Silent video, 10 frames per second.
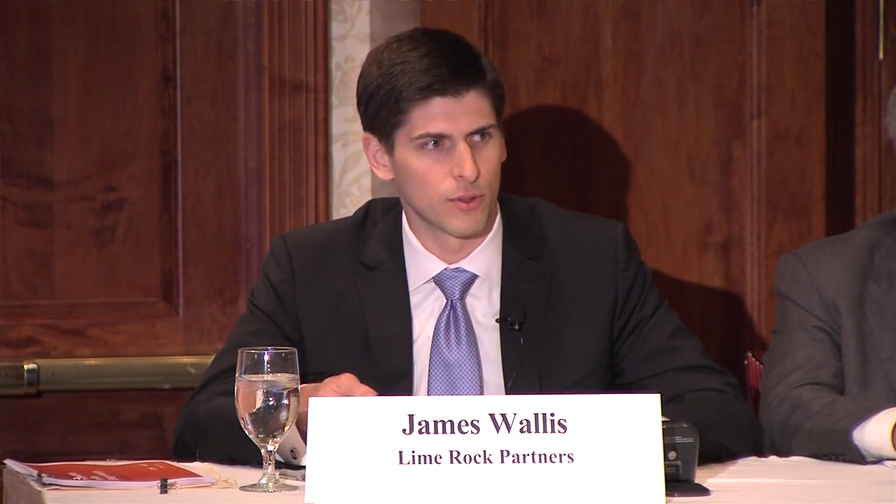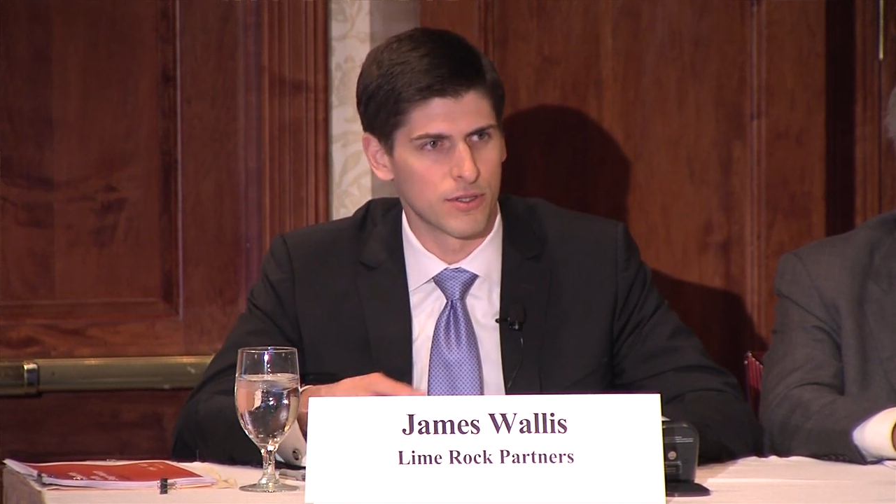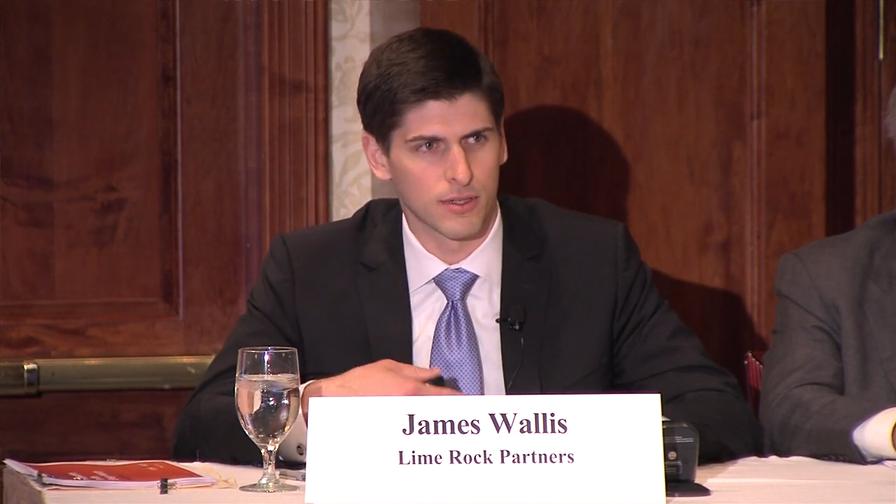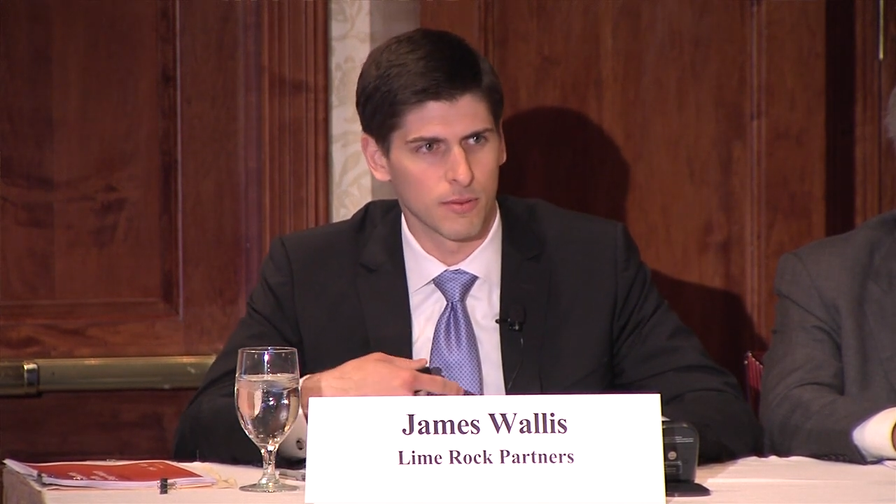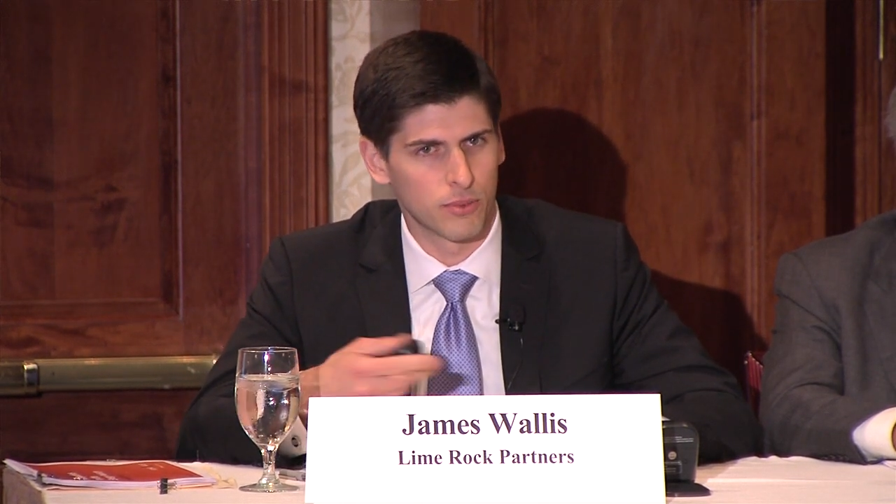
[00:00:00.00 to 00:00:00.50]

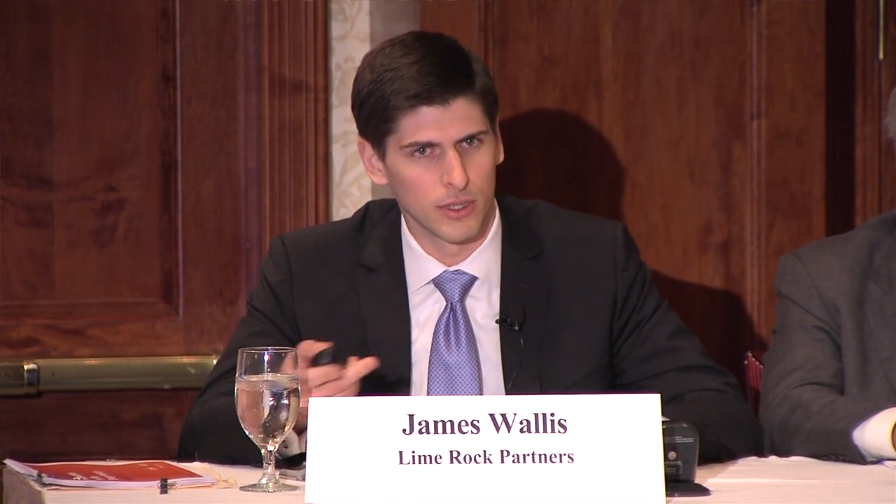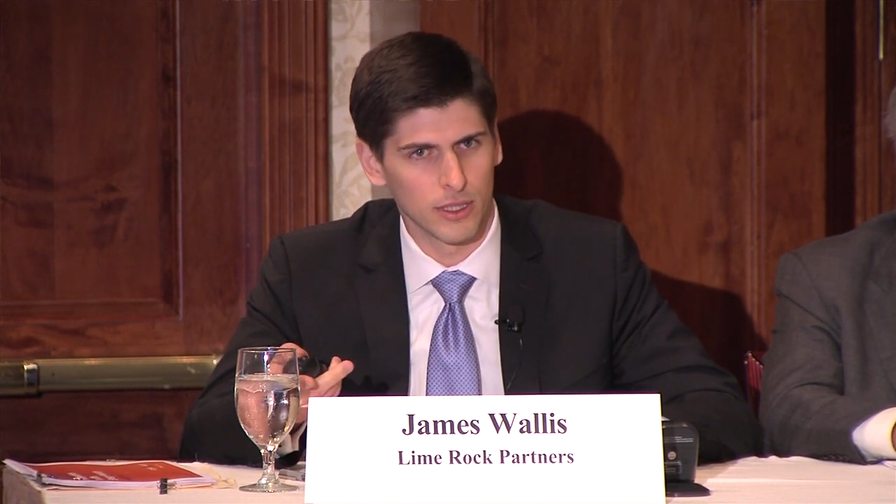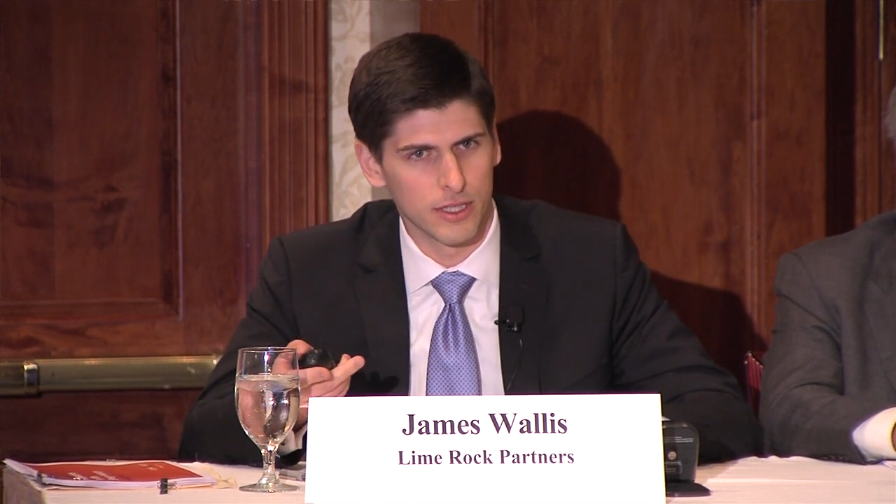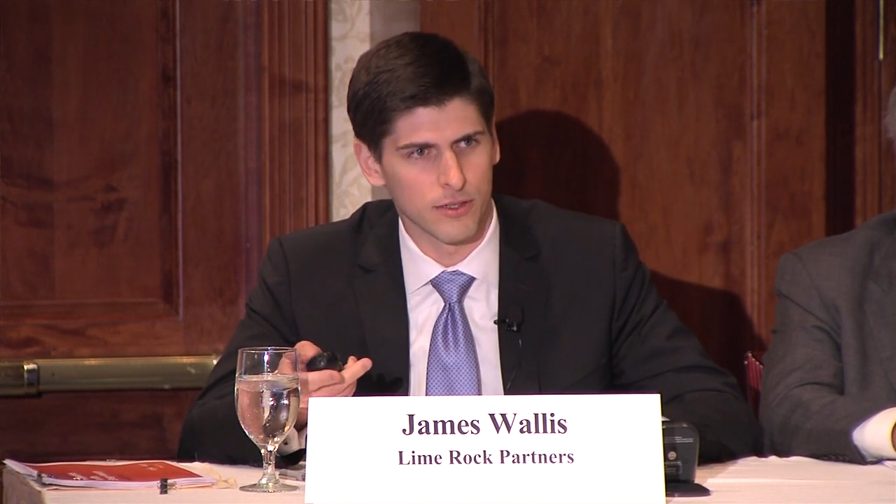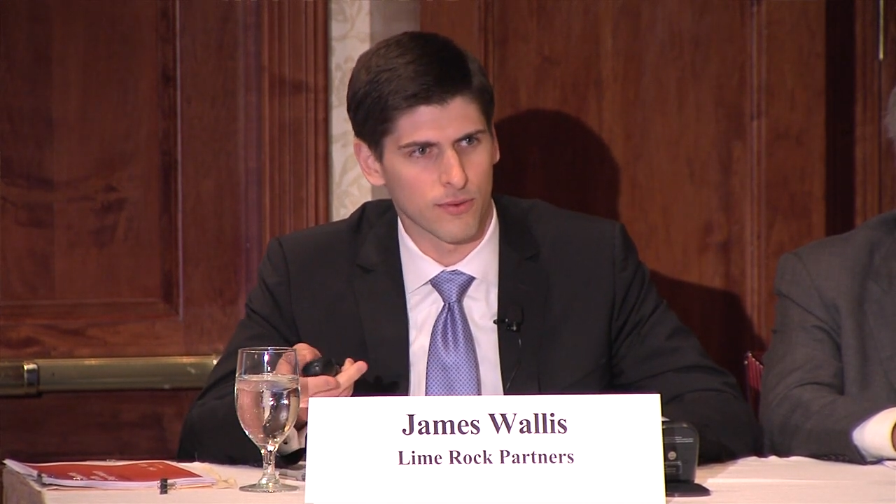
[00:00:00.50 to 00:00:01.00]
which is
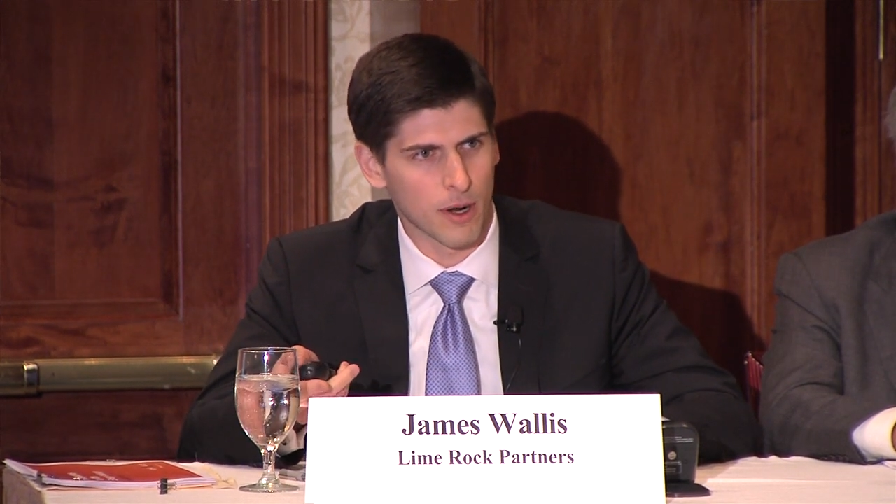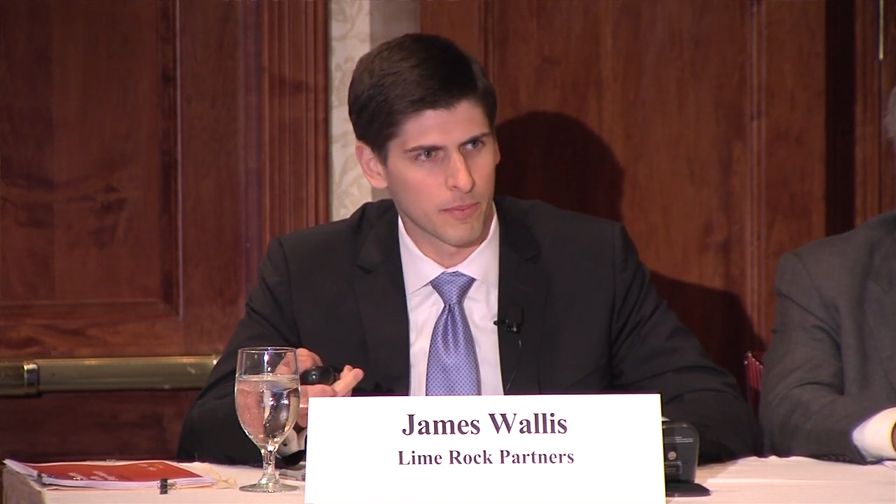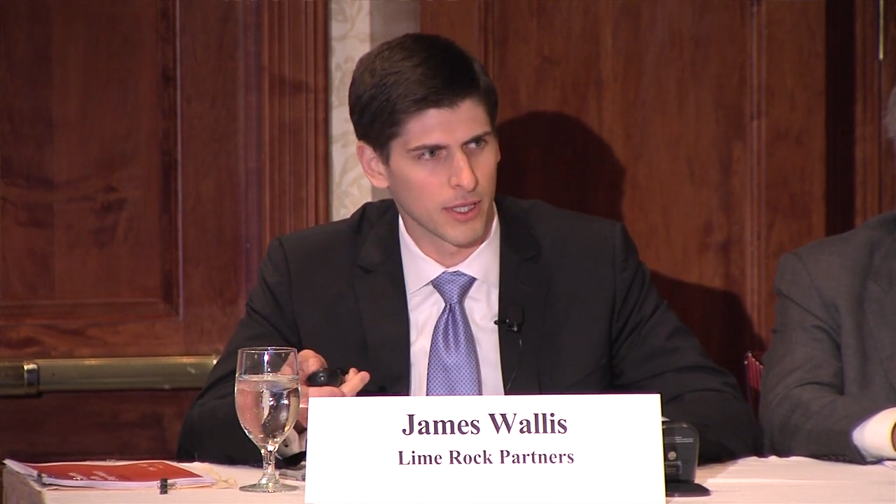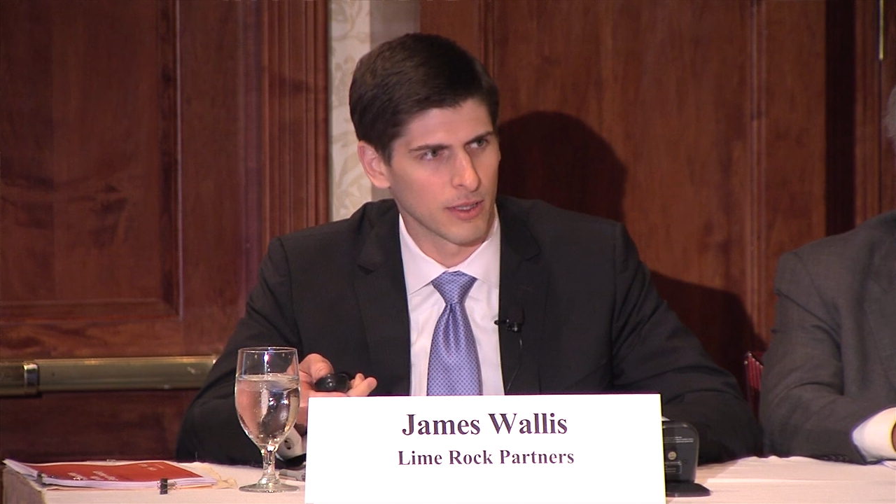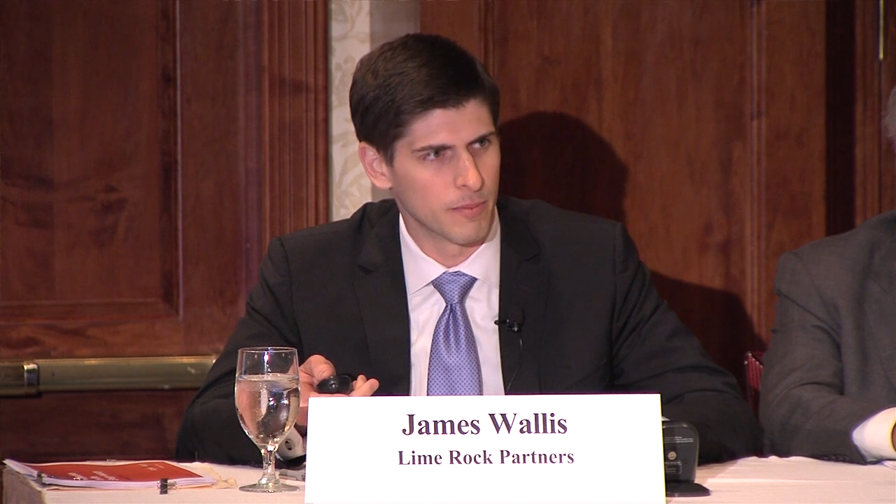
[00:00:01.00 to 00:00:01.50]
completely
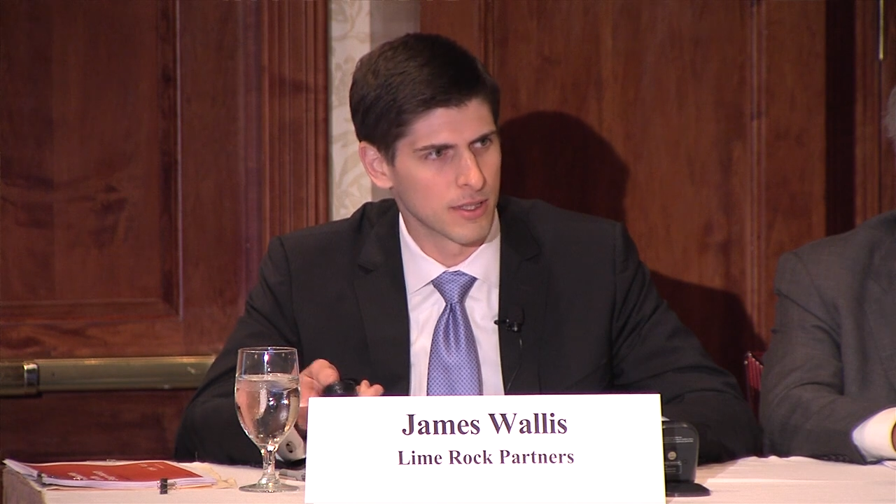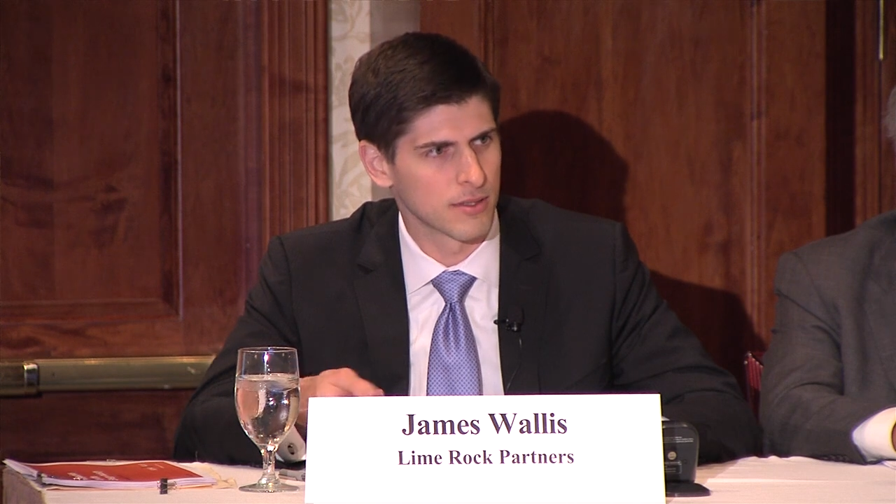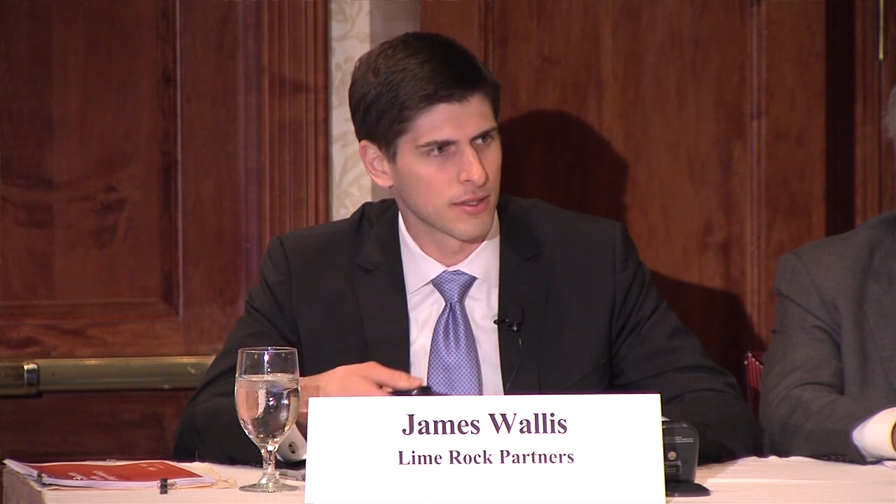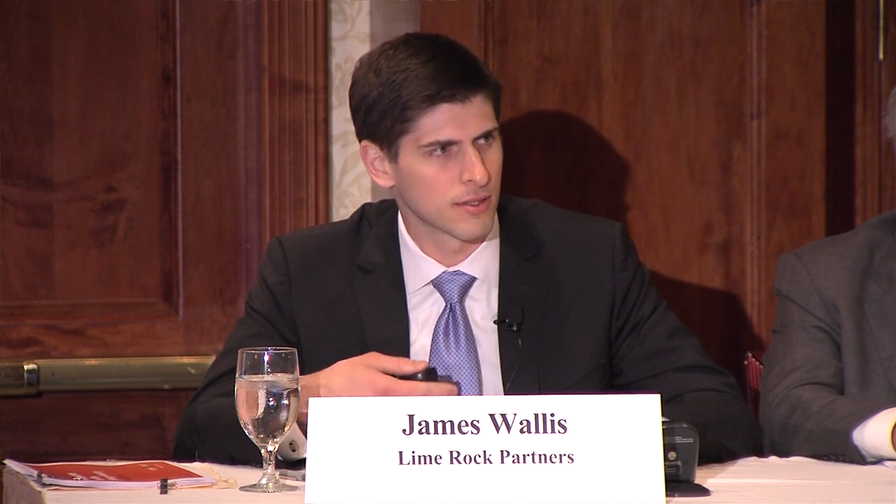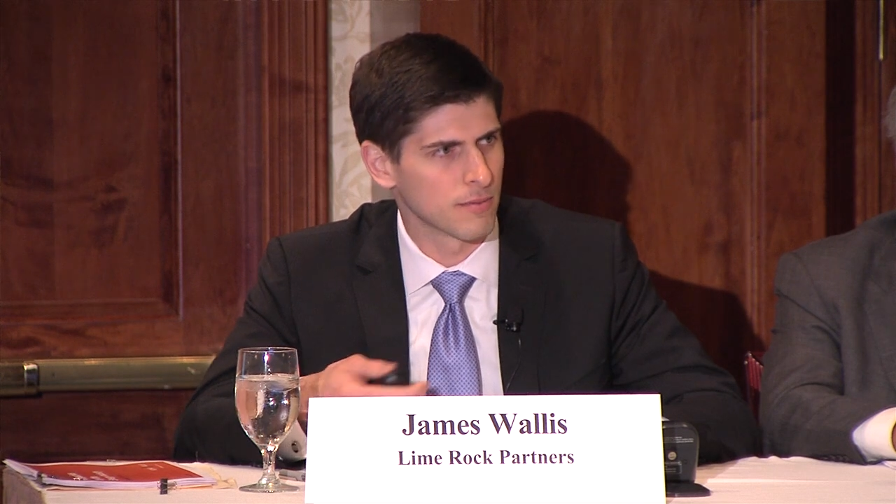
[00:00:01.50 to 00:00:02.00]
disrupting the
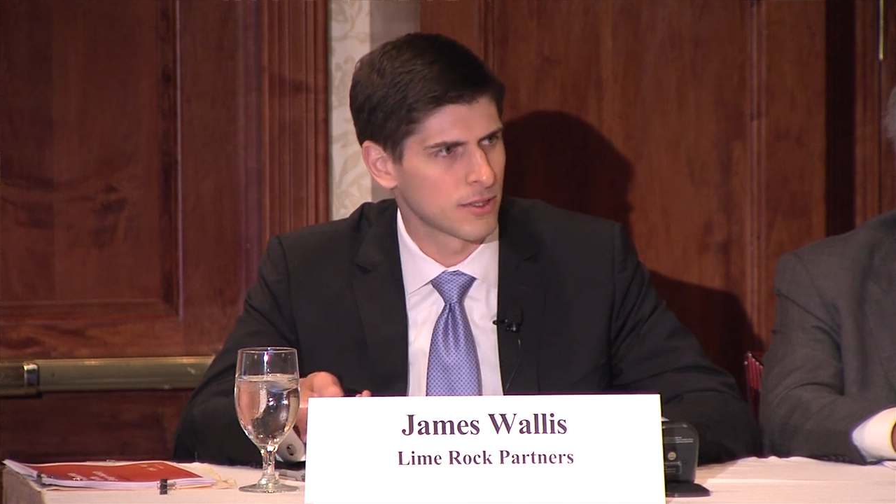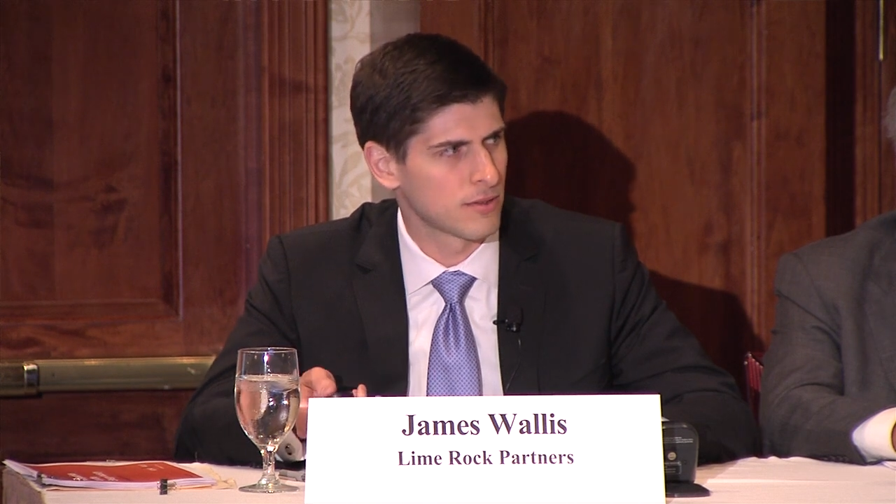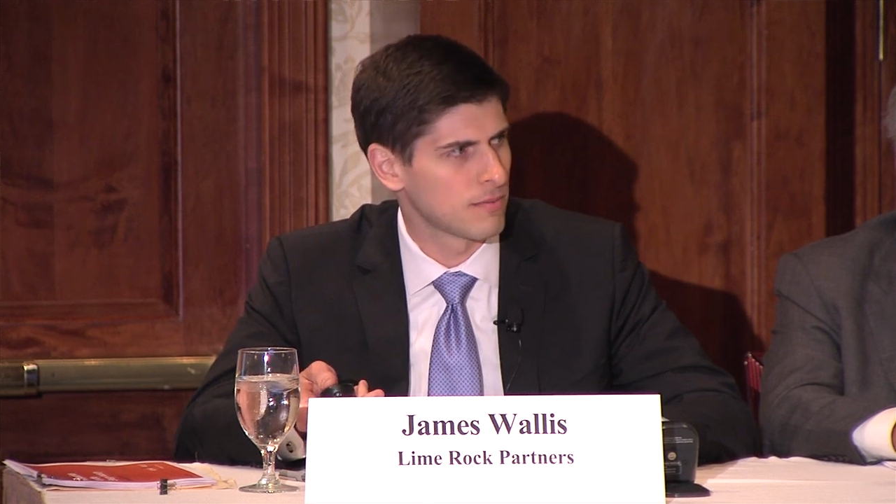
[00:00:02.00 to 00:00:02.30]
business and